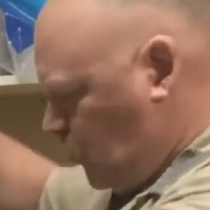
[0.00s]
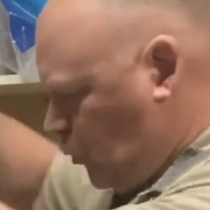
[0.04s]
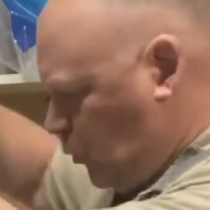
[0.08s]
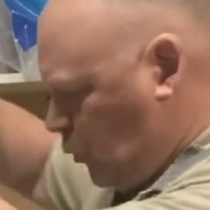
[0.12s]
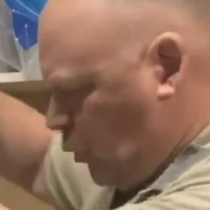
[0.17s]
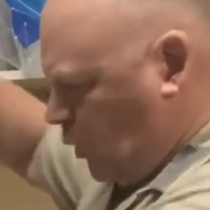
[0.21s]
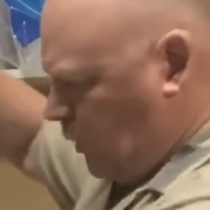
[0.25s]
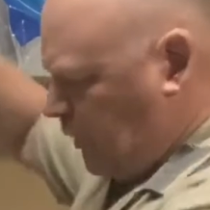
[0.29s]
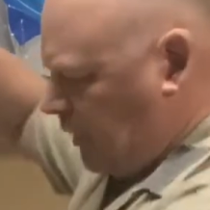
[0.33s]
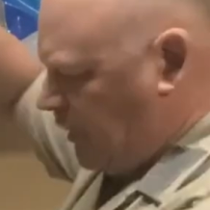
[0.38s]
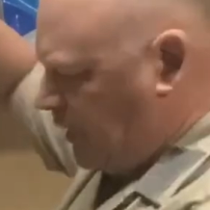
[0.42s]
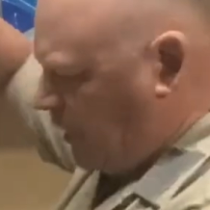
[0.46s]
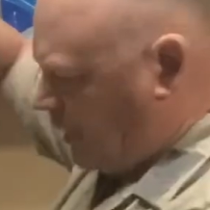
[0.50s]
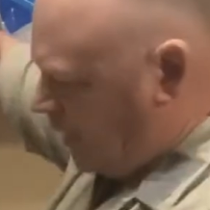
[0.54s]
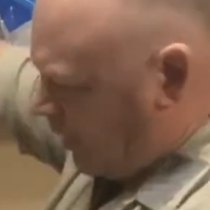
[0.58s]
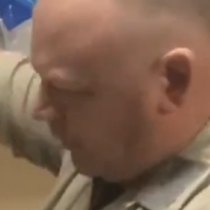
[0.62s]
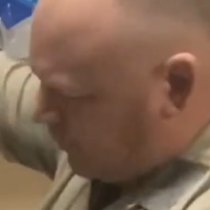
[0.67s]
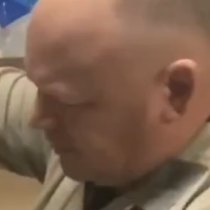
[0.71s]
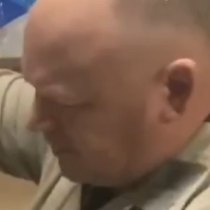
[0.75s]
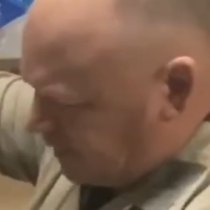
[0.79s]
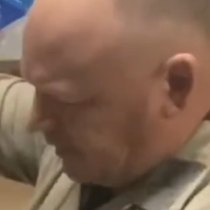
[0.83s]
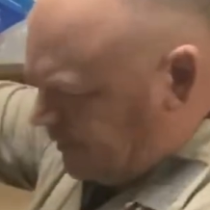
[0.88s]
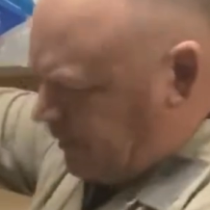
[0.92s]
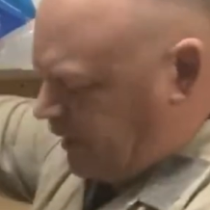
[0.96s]
put it
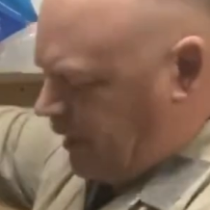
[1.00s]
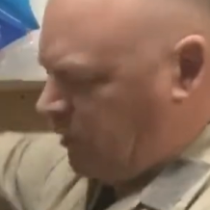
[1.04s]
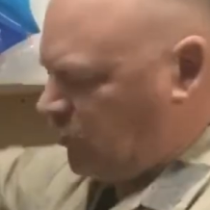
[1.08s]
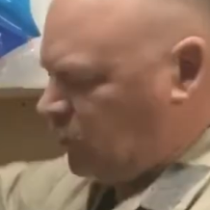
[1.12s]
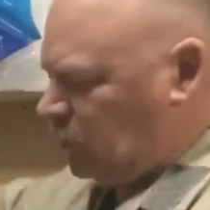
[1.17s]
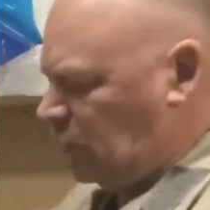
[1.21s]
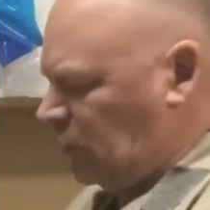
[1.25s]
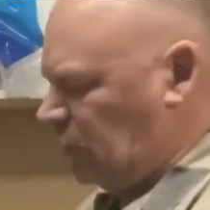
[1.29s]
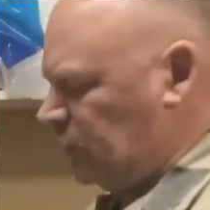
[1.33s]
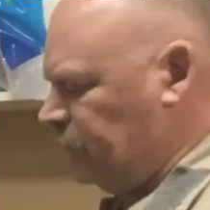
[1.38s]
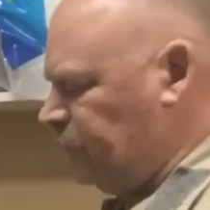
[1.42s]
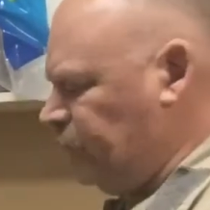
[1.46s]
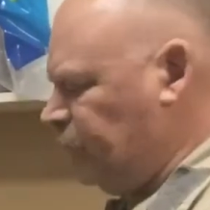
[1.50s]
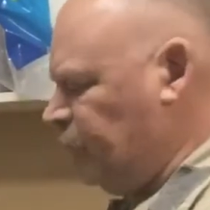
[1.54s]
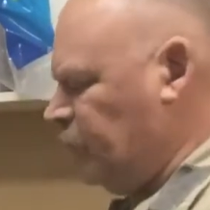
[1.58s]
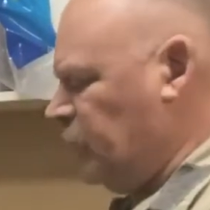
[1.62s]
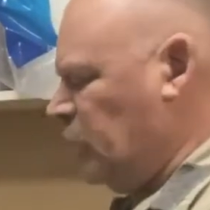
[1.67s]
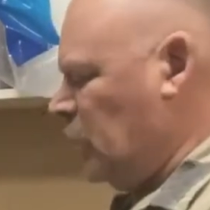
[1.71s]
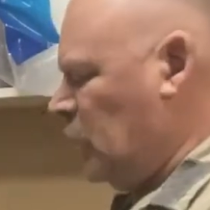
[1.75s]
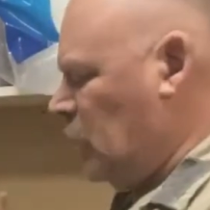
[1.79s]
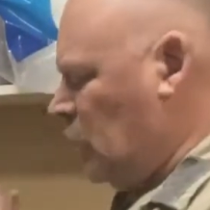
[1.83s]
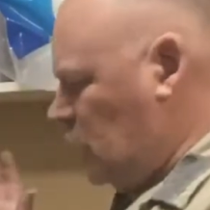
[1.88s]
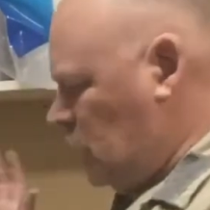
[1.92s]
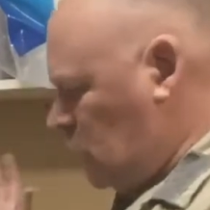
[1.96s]
upside down on.
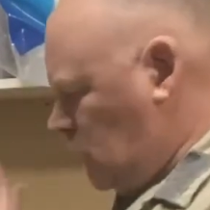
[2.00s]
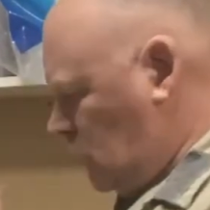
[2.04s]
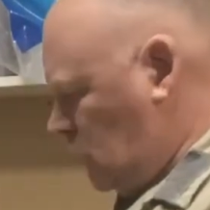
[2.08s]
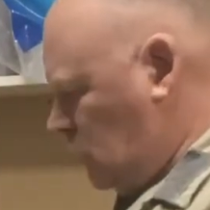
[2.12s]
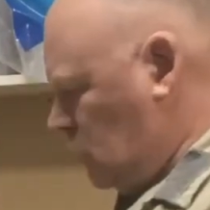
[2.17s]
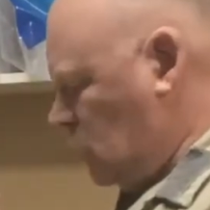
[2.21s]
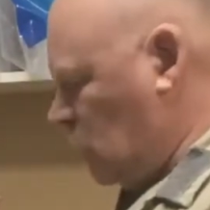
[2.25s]
So I